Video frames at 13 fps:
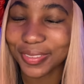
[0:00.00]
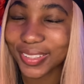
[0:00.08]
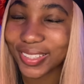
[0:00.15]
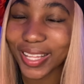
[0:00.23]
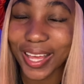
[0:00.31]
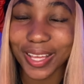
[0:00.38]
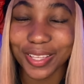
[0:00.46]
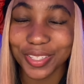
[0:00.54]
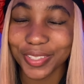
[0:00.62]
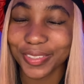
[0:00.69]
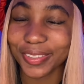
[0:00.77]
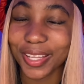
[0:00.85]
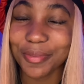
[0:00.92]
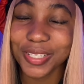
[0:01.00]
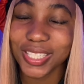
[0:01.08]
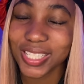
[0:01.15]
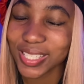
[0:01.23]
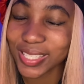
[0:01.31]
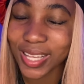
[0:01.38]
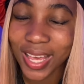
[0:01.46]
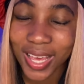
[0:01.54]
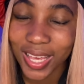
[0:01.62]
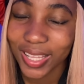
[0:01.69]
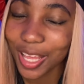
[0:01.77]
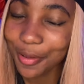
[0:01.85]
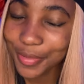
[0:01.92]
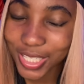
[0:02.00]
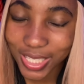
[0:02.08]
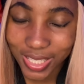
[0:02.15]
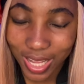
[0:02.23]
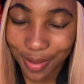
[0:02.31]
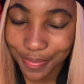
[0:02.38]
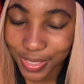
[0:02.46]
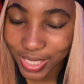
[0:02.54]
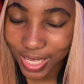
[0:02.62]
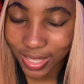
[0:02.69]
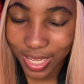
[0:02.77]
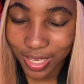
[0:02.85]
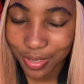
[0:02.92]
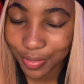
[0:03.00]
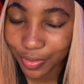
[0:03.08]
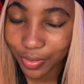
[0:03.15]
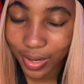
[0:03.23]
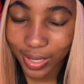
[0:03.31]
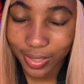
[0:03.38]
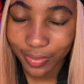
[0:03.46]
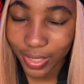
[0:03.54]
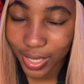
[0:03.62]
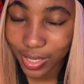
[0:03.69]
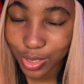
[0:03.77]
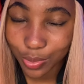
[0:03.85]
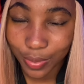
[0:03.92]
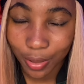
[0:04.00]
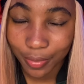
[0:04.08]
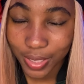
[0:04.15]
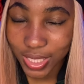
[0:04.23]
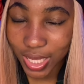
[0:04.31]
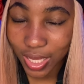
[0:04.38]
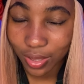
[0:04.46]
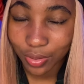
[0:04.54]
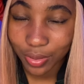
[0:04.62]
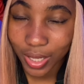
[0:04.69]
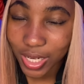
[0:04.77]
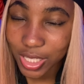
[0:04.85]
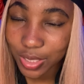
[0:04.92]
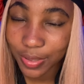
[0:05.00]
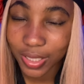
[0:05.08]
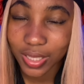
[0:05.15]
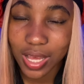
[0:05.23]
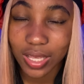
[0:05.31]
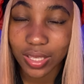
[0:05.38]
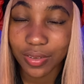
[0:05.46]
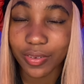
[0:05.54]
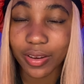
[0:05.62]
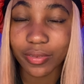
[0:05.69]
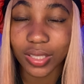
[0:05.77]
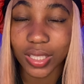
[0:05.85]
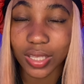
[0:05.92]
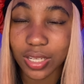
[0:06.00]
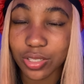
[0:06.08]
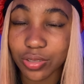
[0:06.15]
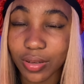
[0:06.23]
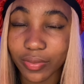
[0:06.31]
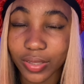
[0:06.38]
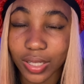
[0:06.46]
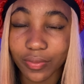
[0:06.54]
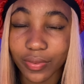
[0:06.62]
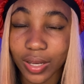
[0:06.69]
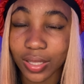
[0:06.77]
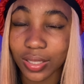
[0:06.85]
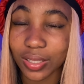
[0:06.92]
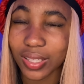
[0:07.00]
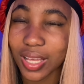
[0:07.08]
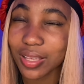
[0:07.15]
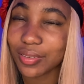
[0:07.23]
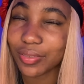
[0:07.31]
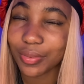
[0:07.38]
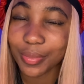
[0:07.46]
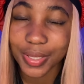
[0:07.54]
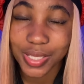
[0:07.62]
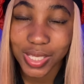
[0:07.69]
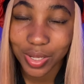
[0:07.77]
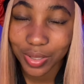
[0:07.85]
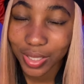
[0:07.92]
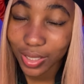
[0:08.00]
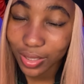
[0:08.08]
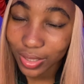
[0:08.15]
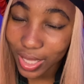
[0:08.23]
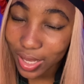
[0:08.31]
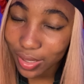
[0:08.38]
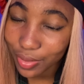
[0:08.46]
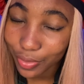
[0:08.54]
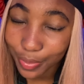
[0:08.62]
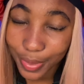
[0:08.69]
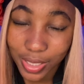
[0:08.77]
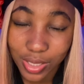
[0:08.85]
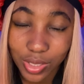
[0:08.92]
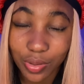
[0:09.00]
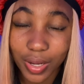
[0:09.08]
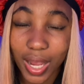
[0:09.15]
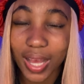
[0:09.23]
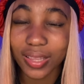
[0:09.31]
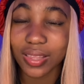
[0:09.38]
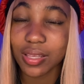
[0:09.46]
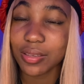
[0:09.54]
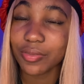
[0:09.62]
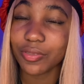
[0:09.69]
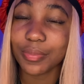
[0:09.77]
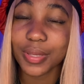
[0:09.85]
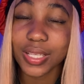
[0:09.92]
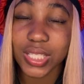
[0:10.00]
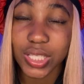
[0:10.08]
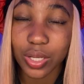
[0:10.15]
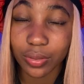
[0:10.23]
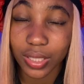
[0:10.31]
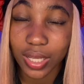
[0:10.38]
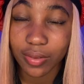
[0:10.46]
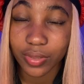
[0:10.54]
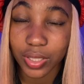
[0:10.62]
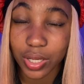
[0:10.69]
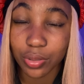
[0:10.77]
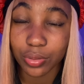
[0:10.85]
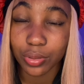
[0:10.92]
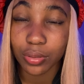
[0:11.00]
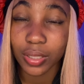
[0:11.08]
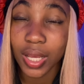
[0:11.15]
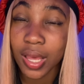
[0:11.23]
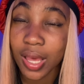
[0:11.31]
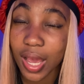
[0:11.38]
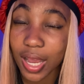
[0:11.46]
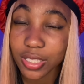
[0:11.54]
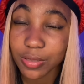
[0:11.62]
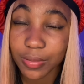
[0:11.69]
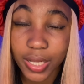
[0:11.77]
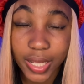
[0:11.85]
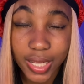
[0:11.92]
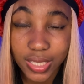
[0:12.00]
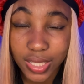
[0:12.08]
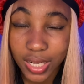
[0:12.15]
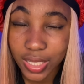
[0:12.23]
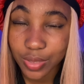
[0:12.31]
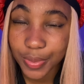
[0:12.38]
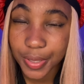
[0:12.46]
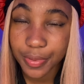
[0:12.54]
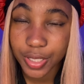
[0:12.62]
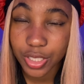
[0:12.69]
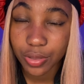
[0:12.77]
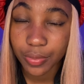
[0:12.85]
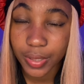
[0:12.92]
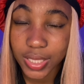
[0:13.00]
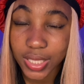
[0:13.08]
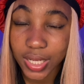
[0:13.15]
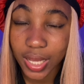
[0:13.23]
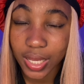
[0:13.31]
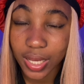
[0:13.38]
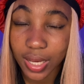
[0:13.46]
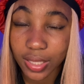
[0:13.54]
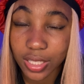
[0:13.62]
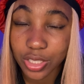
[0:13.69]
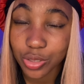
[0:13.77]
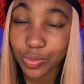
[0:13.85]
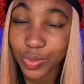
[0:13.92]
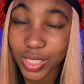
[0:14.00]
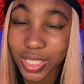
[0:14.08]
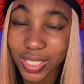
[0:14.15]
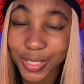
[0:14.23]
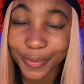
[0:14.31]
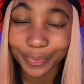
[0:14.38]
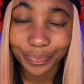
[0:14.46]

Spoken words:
Thank you. Let me just stop and say thank you before I even get into what I want to say. Lord, I just want to thank you for everything that you have done, Father. Thank you for being so good. Thank you for being so kind. Thank you for being so loving, oh Lord. I just want to ask that as we read your word tonight, God, that you would just